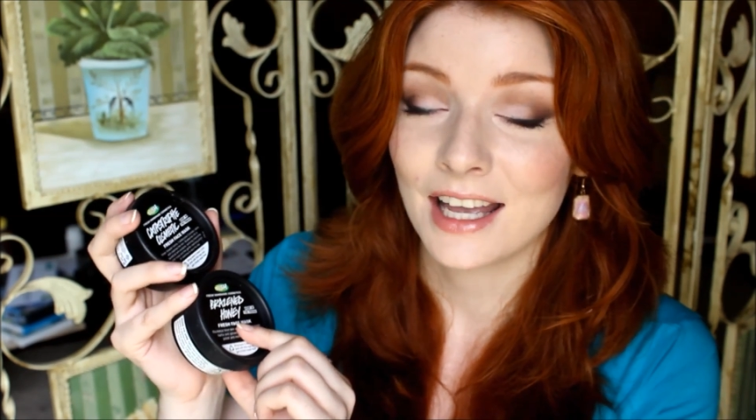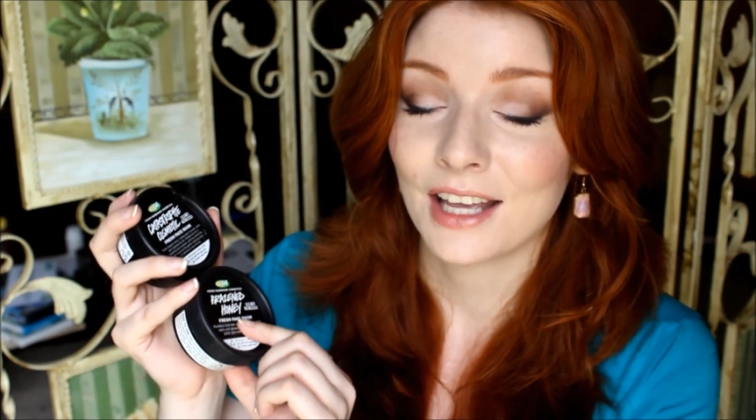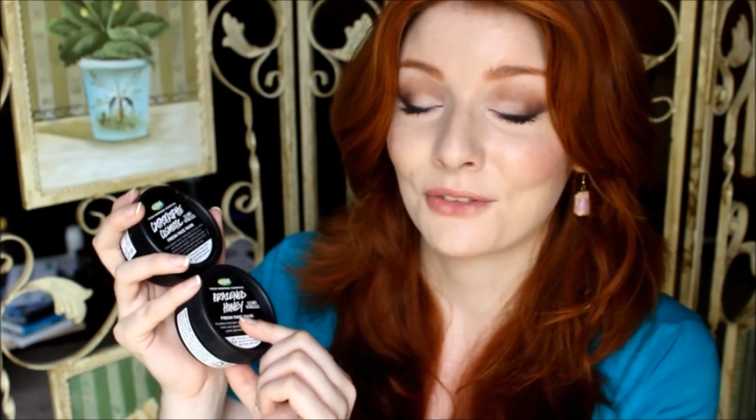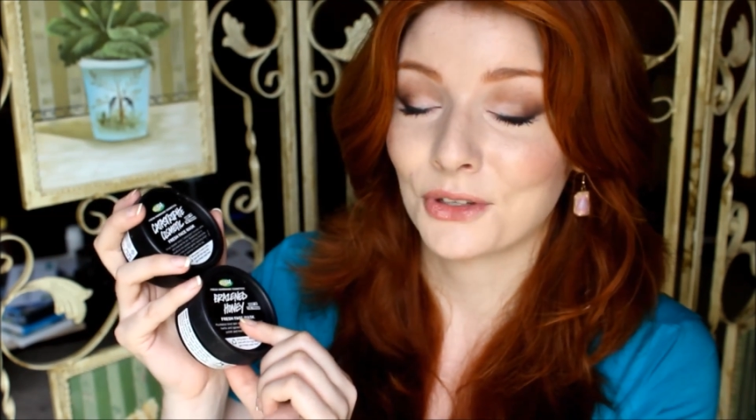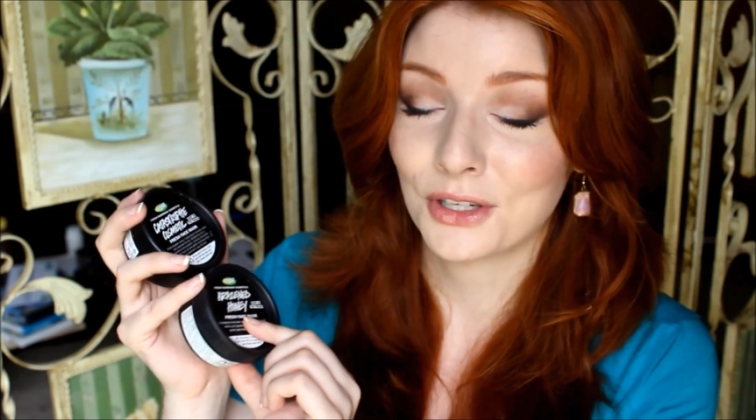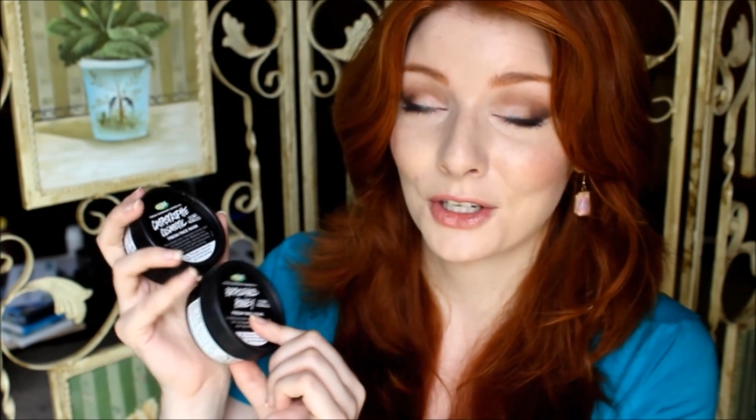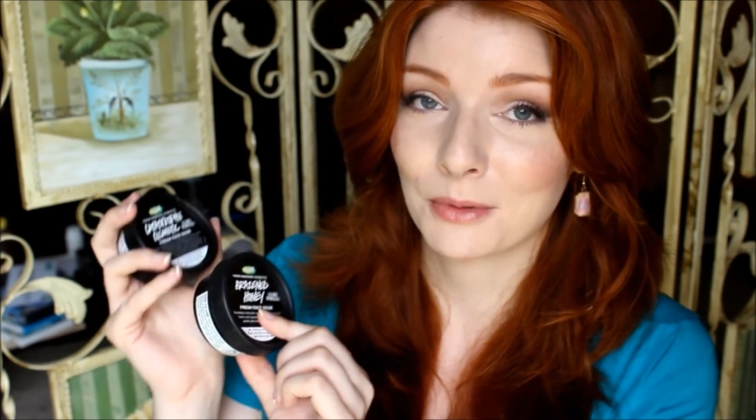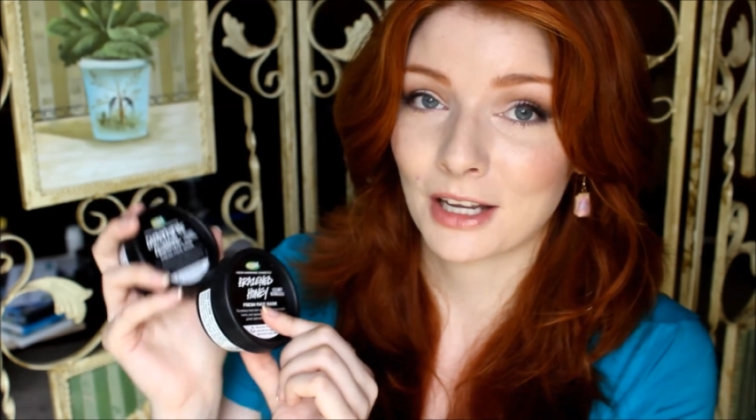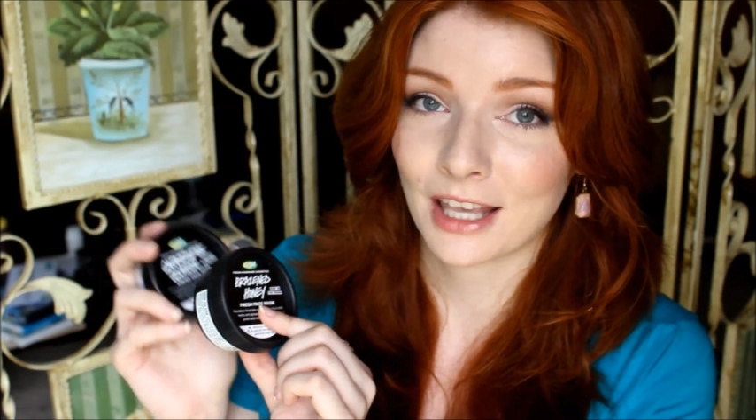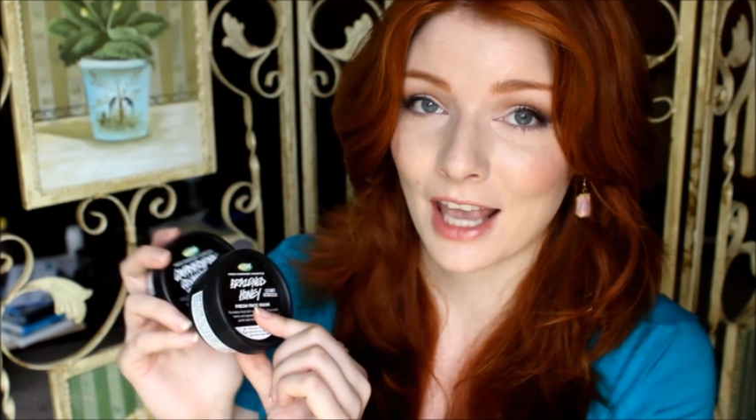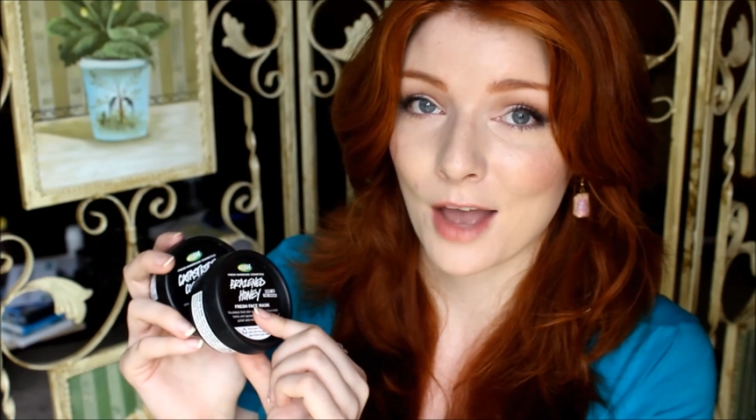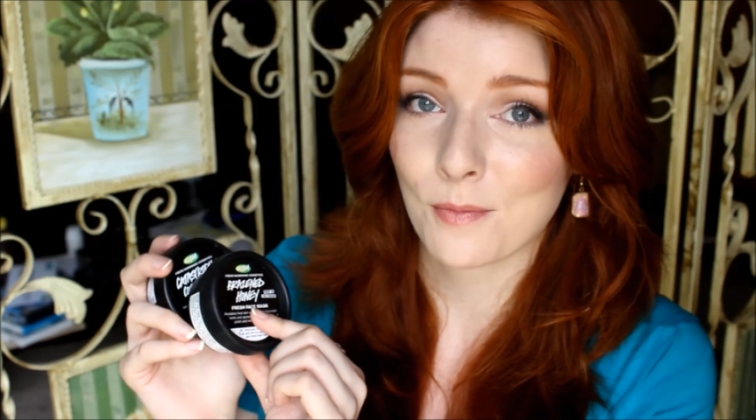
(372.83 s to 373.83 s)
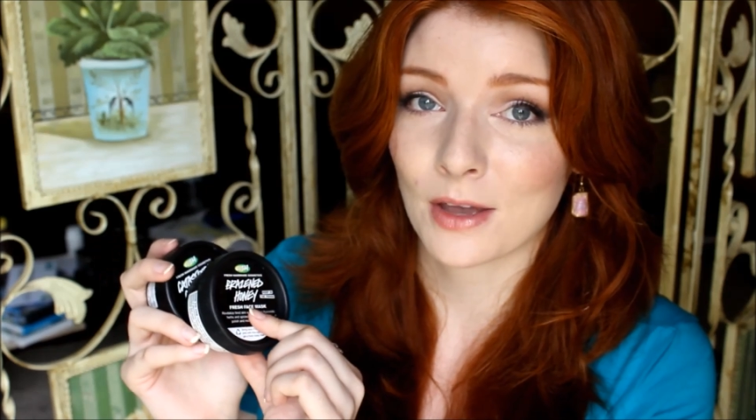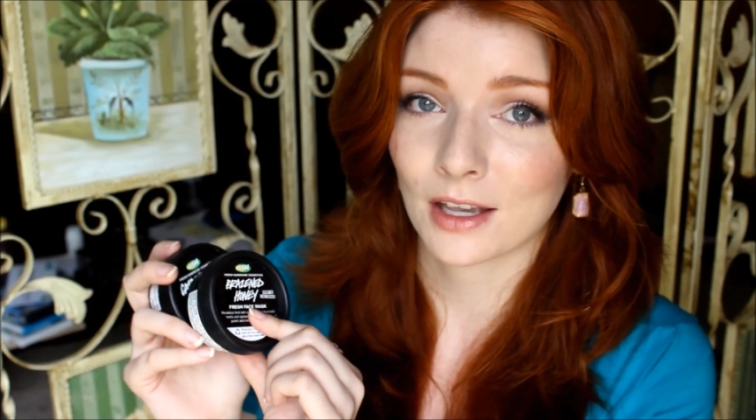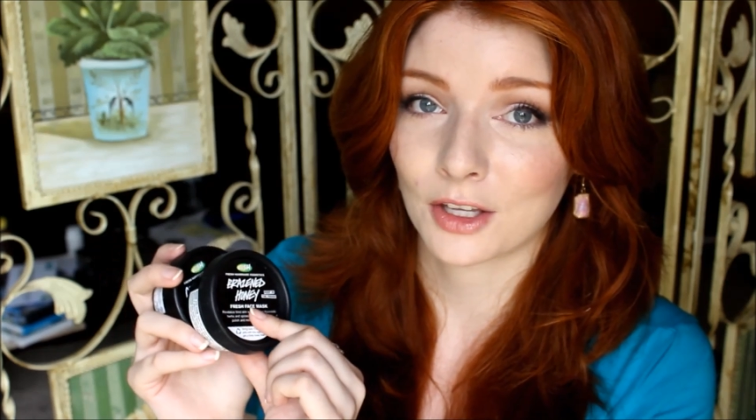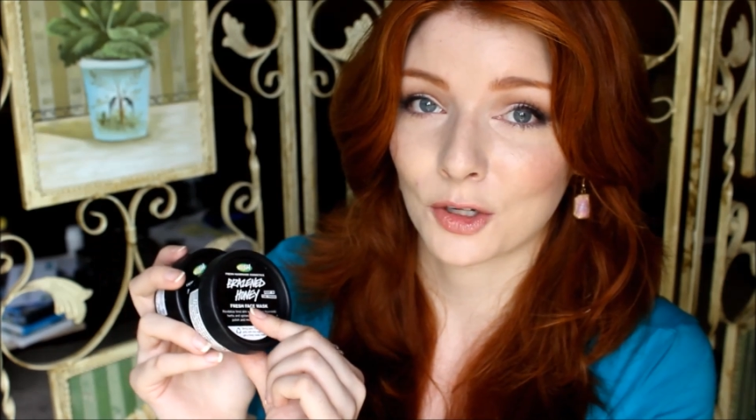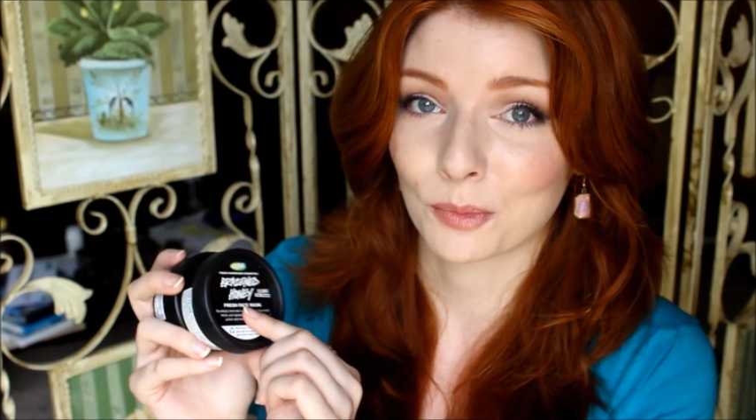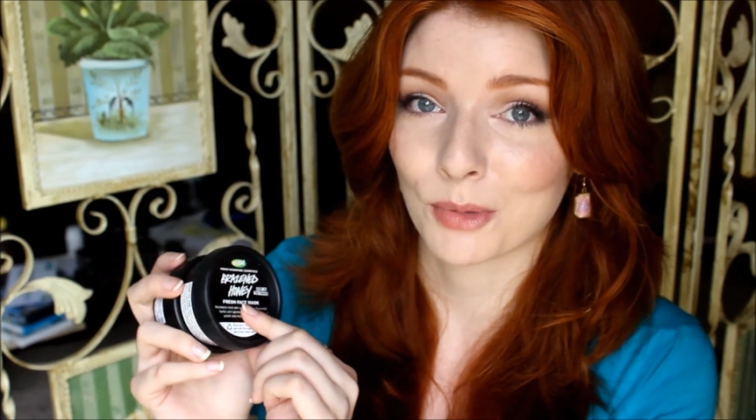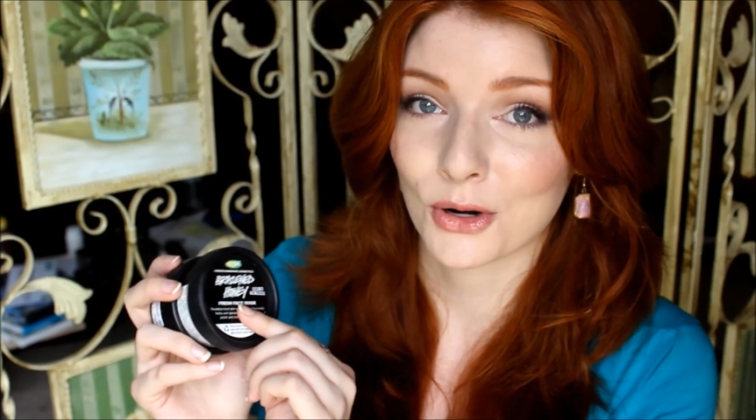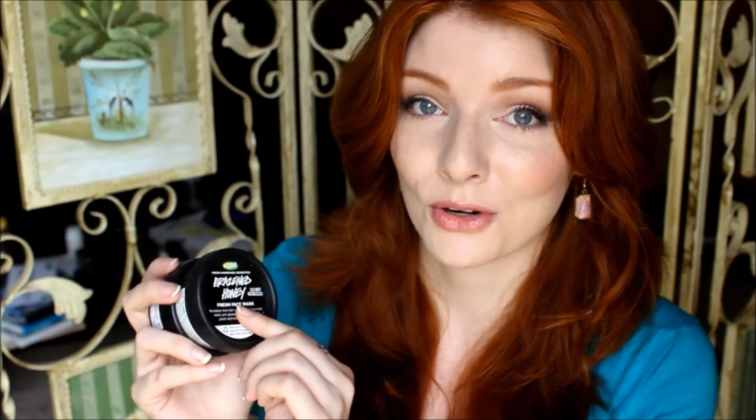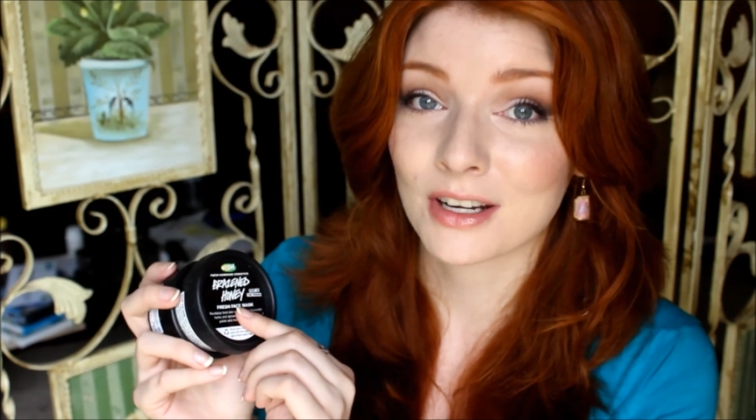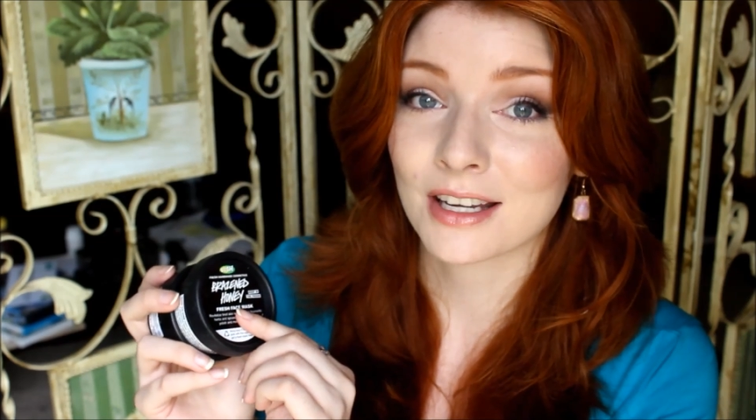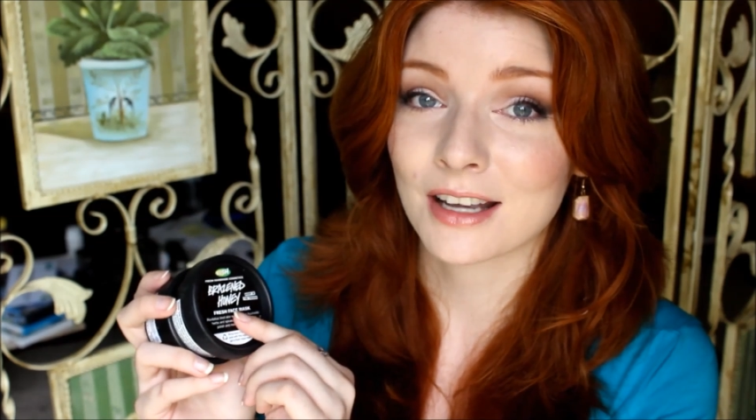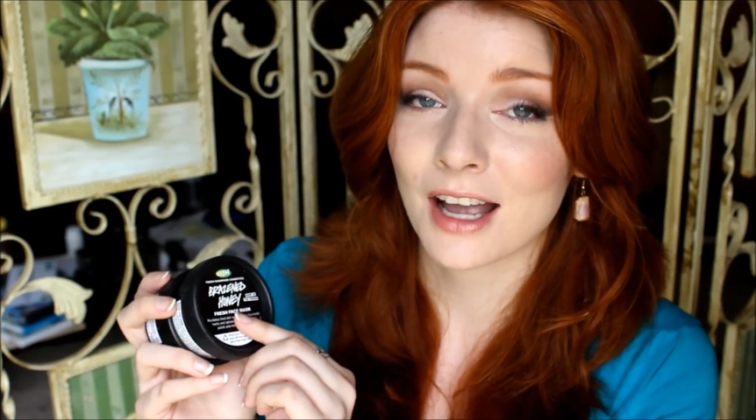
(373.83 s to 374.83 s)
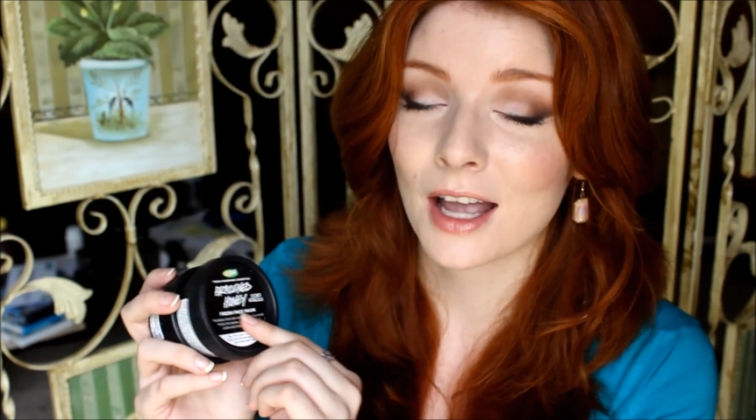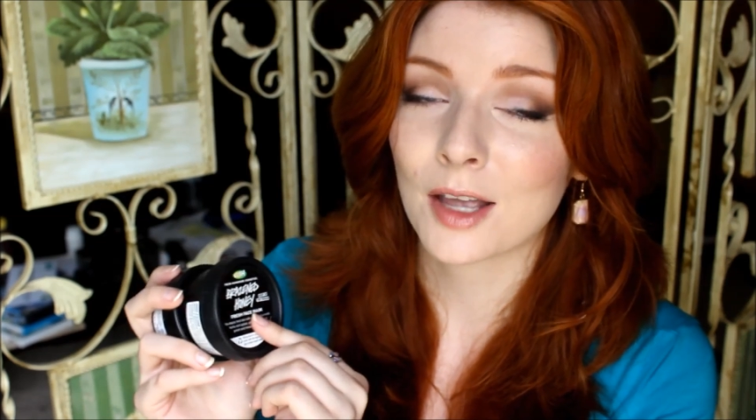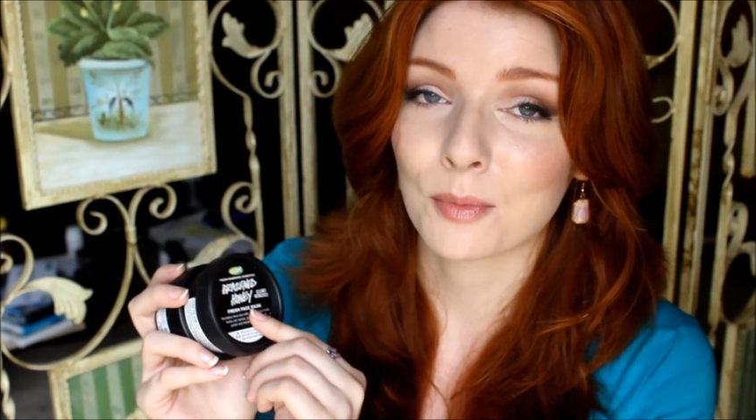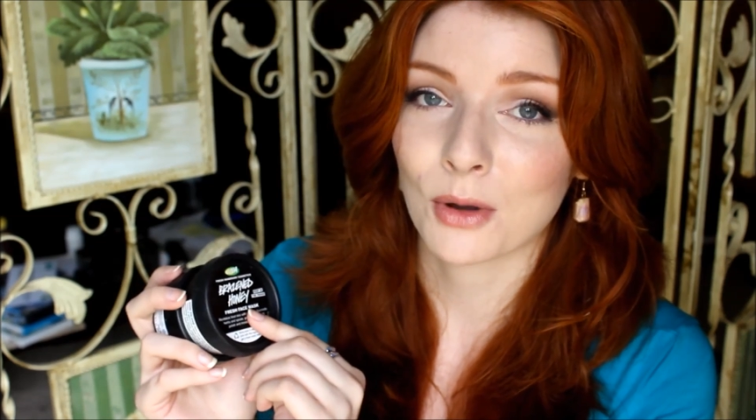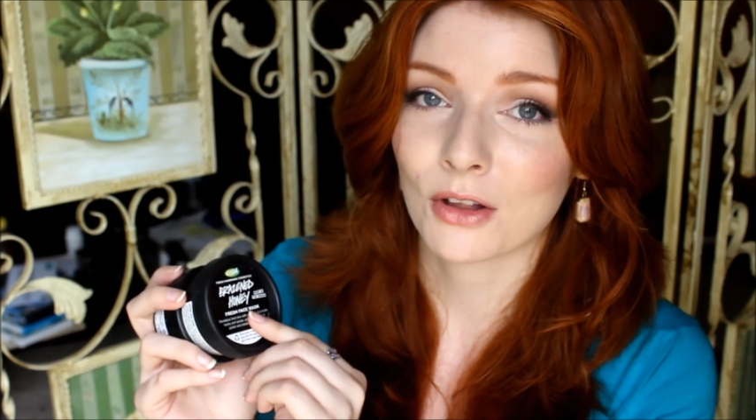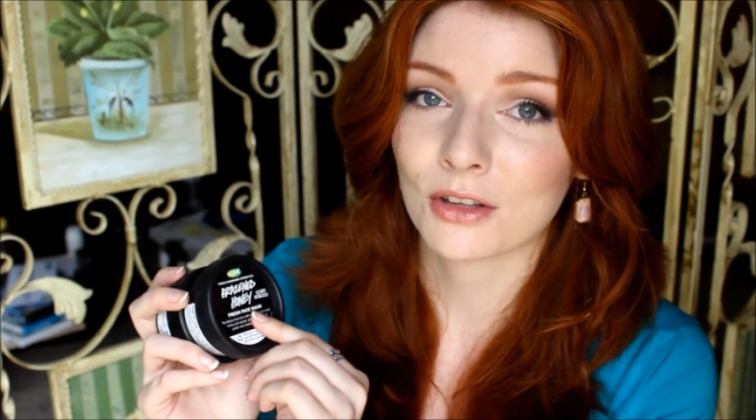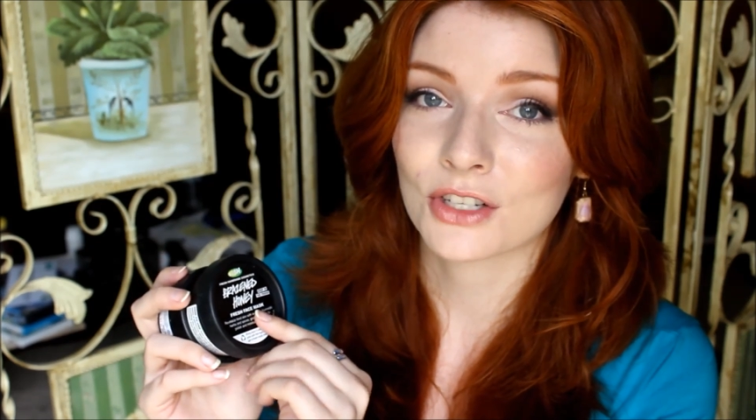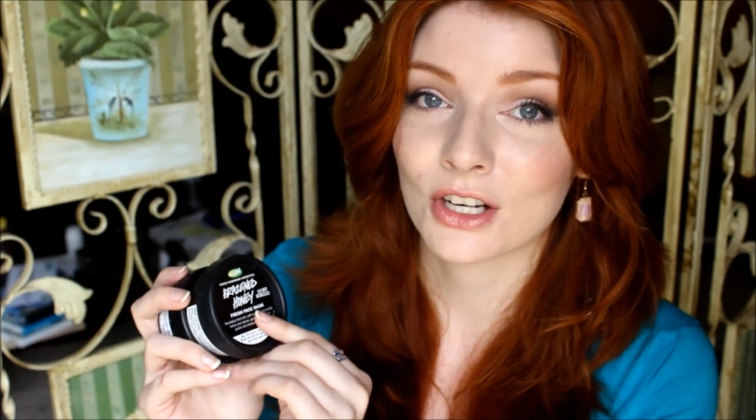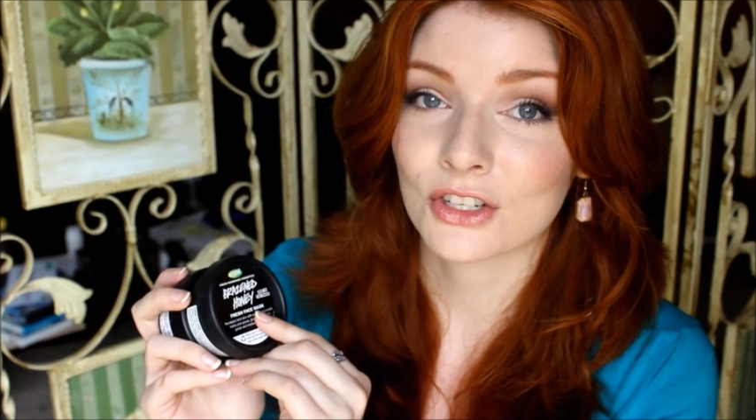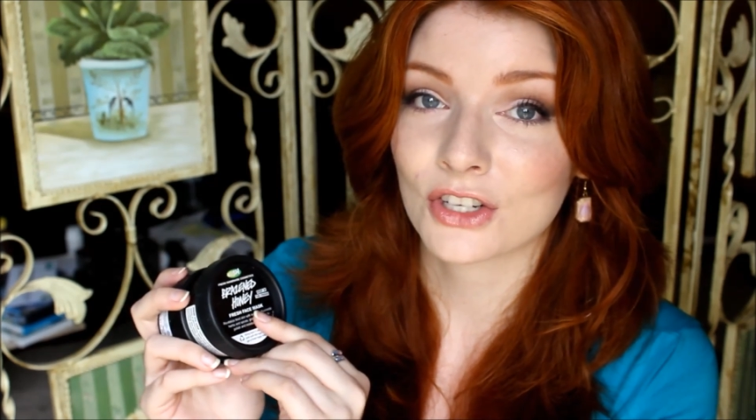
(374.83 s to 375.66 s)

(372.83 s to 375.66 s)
If you hear my cat back here purring, I apologize.